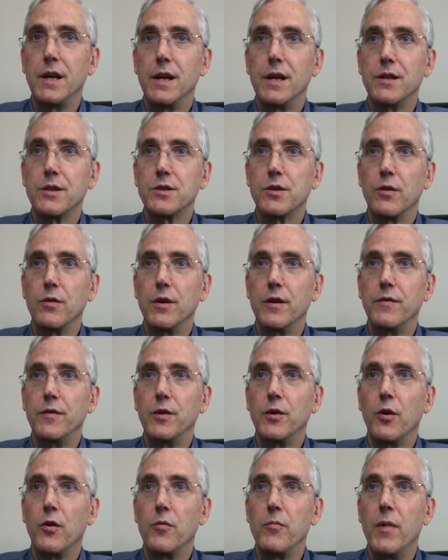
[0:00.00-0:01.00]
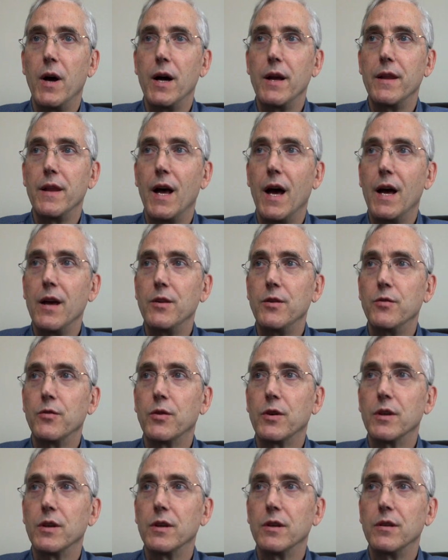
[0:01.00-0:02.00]
And so if you don't mind that, you
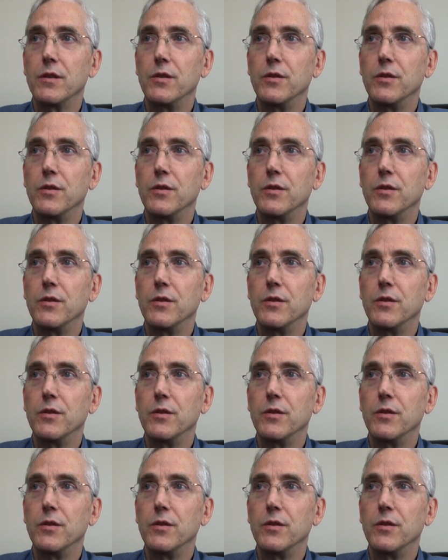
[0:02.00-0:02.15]
can